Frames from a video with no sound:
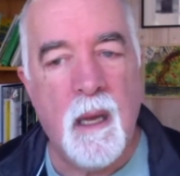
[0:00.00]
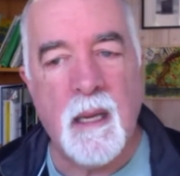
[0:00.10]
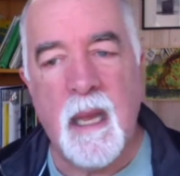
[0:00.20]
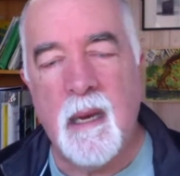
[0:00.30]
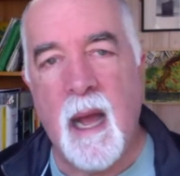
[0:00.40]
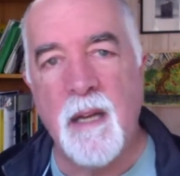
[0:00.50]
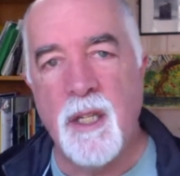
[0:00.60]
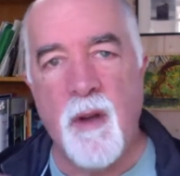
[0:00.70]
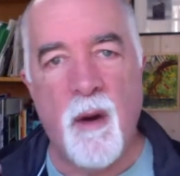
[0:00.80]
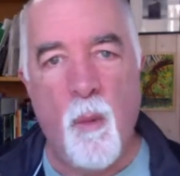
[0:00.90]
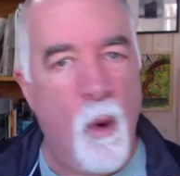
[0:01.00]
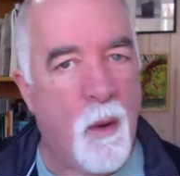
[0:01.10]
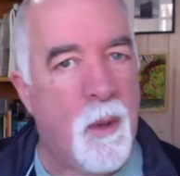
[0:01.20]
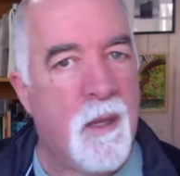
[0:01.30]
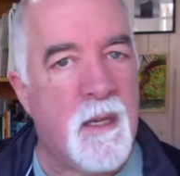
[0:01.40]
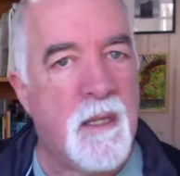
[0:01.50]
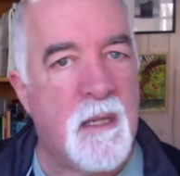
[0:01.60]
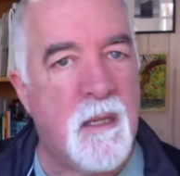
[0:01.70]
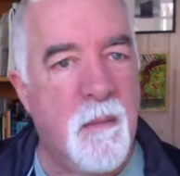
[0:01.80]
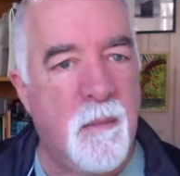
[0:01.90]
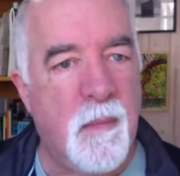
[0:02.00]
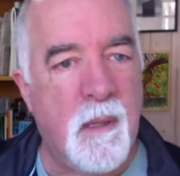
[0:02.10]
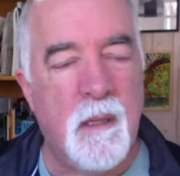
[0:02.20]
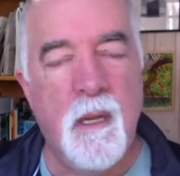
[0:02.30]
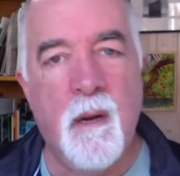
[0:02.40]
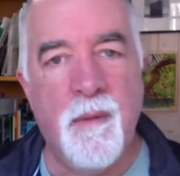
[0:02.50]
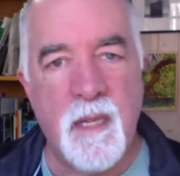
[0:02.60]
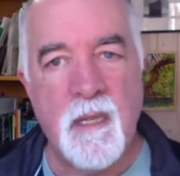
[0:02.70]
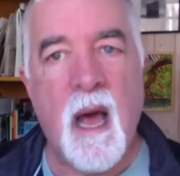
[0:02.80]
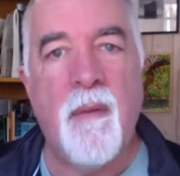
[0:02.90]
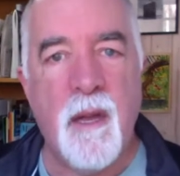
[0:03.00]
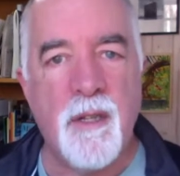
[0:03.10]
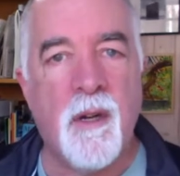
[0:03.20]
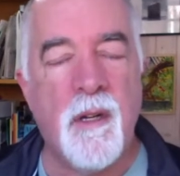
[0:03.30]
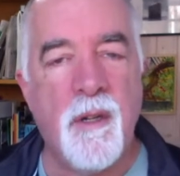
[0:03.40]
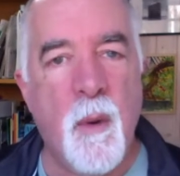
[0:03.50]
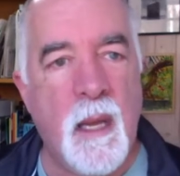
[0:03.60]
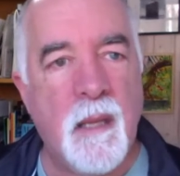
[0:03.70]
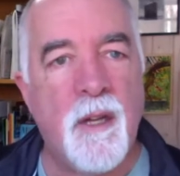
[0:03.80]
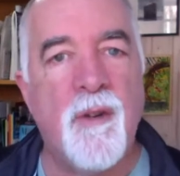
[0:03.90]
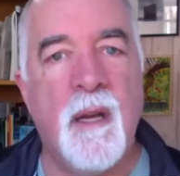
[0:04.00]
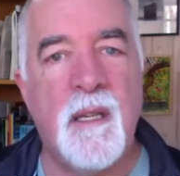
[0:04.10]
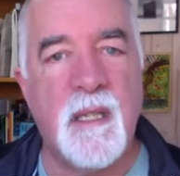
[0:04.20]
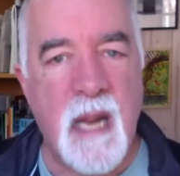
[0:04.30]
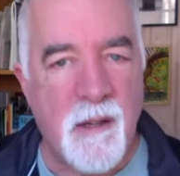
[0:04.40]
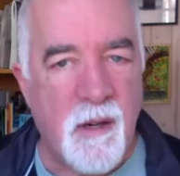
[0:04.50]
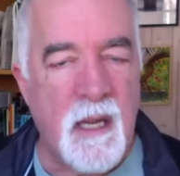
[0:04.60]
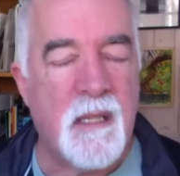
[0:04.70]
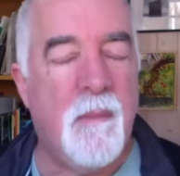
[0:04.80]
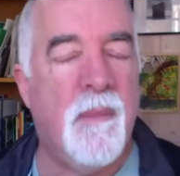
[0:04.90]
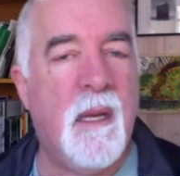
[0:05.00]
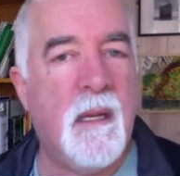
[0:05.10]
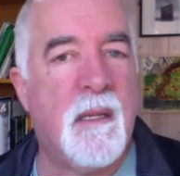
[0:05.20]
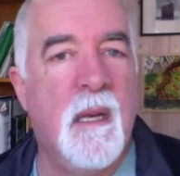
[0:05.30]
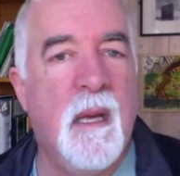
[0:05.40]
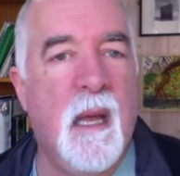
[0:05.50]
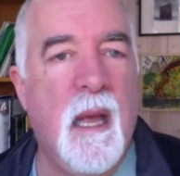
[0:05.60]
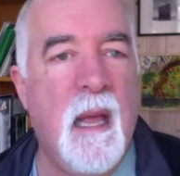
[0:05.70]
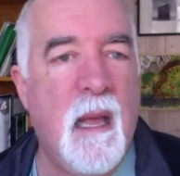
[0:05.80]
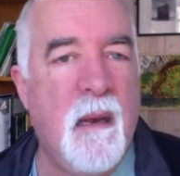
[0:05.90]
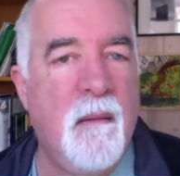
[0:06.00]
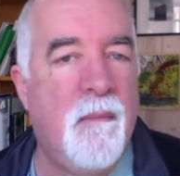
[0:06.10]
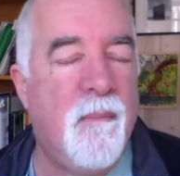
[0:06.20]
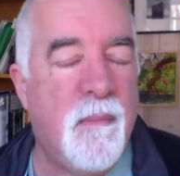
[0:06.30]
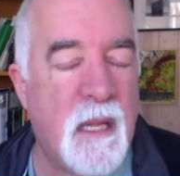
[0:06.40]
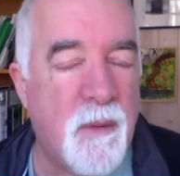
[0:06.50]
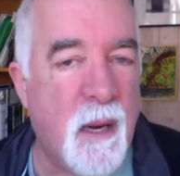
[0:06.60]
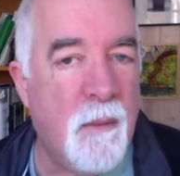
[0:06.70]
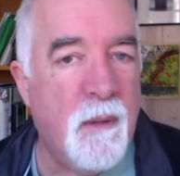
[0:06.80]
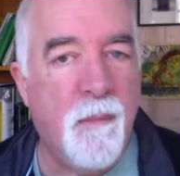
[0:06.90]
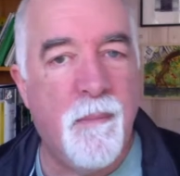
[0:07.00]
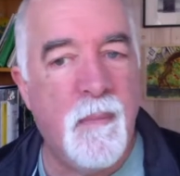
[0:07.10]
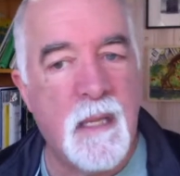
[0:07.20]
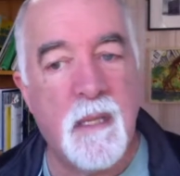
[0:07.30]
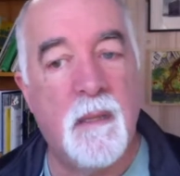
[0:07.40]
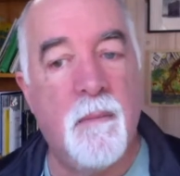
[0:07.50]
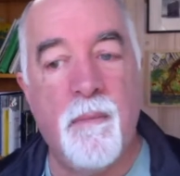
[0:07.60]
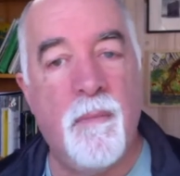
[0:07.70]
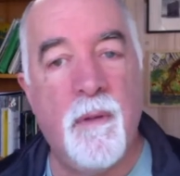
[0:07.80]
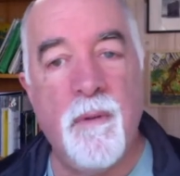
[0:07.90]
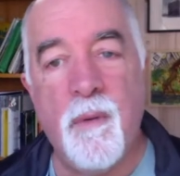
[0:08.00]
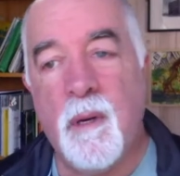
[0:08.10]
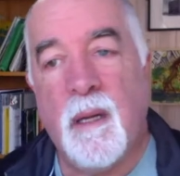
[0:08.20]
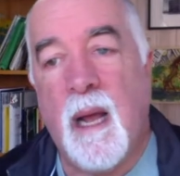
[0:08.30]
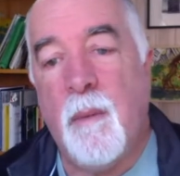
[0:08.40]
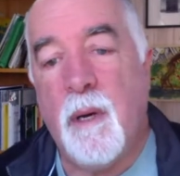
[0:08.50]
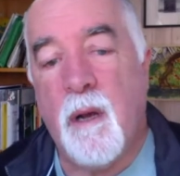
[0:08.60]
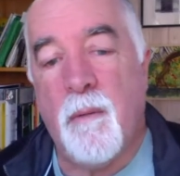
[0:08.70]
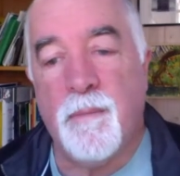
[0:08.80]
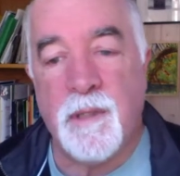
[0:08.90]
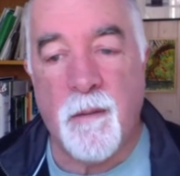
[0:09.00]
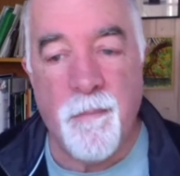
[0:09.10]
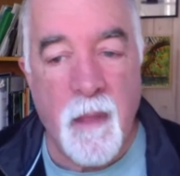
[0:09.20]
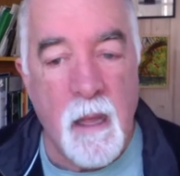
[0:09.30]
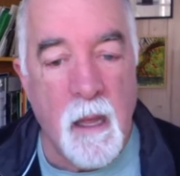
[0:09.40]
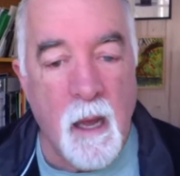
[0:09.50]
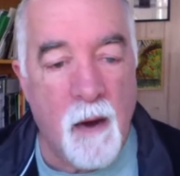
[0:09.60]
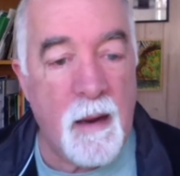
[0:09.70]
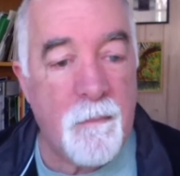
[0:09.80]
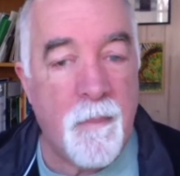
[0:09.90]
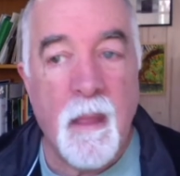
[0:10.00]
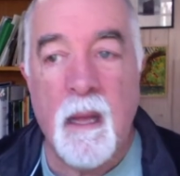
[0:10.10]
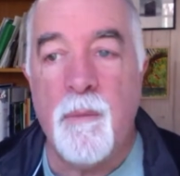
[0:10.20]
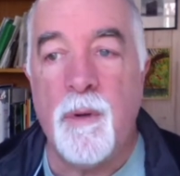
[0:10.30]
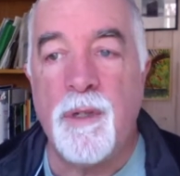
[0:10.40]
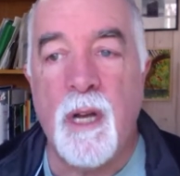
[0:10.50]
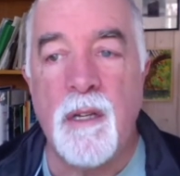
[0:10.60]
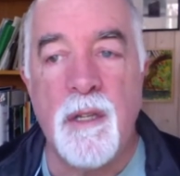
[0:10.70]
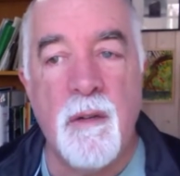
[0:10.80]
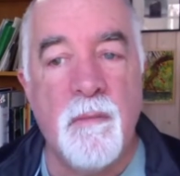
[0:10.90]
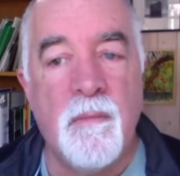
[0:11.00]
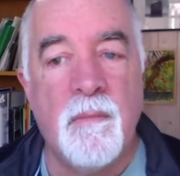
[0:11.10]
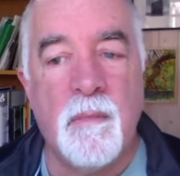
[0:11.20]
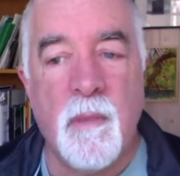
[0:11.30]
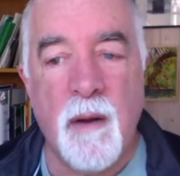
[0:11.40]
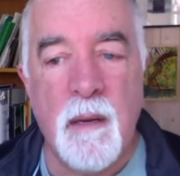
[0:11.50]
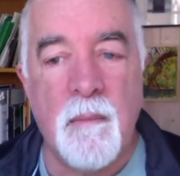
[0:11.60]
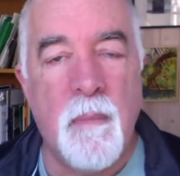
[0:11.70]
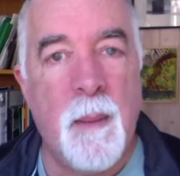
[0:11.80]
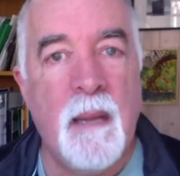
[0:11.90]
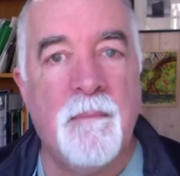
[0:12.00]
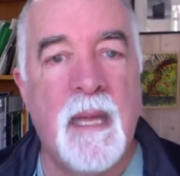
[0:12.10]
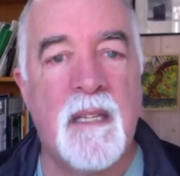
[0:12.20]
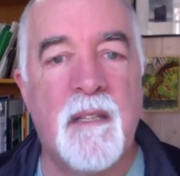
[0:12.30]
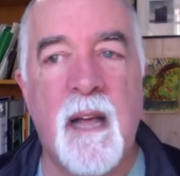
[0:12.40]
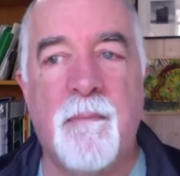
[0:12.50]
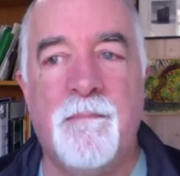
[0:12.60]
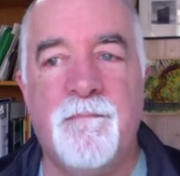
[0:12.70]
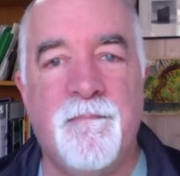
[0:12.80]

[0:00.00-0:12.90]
again, I just try to work with their system. You know, this is how they're sort of doing it. They're trying to standardize some things, and that's the route I would go. So, all right, we'll talk to you soon. All right, bye-bye. Thanks a lot.